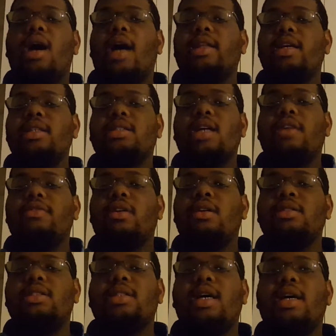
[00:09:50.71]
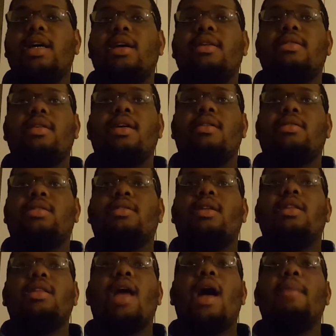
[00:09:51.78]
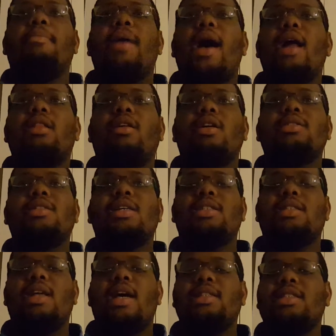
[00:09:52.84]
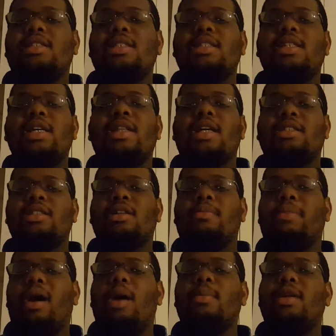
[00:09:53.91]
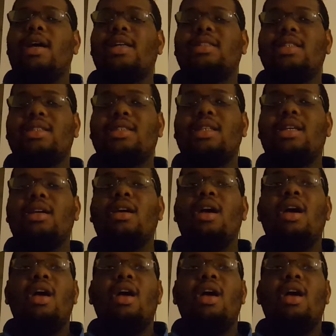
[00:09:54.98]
I think Jeff Long said it was that bad loss against an SEC team that's near the bottom of the SEC.